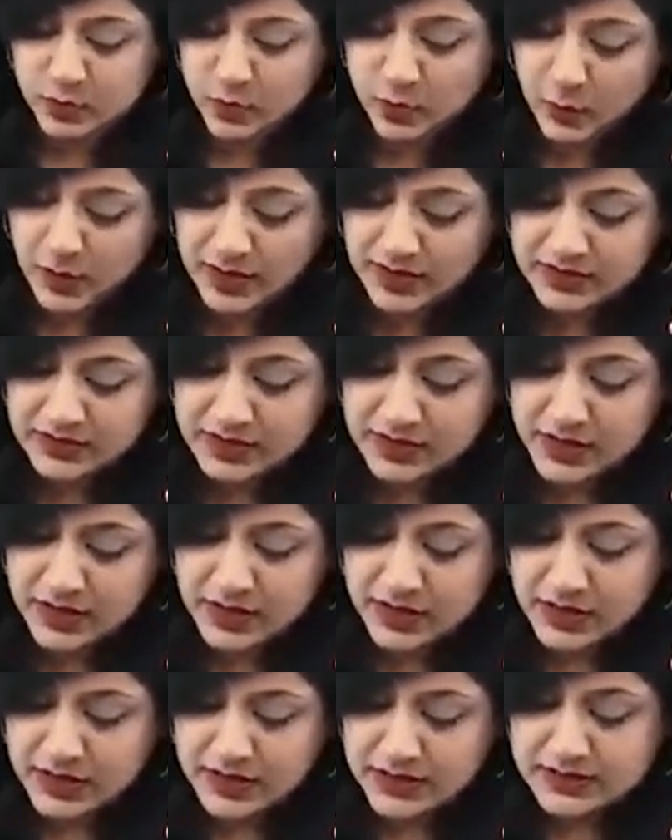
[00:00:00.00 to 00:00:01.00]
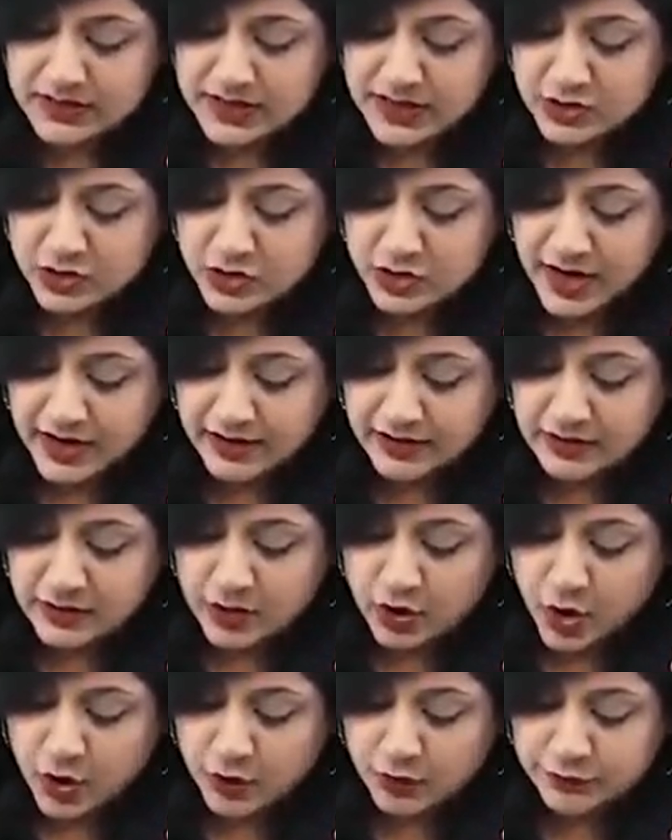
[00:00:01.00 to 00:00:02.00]
So, one such
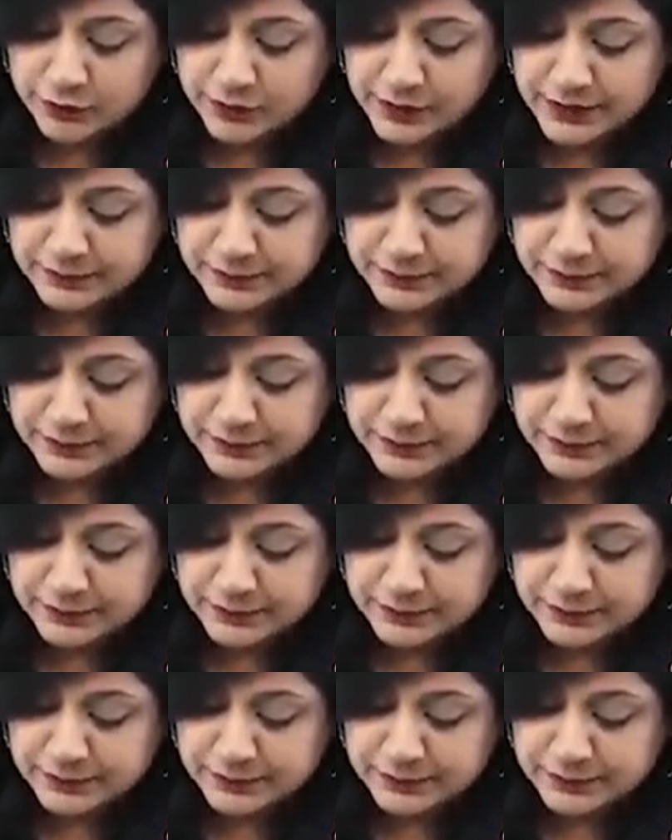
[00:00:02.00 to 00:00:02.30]
kind of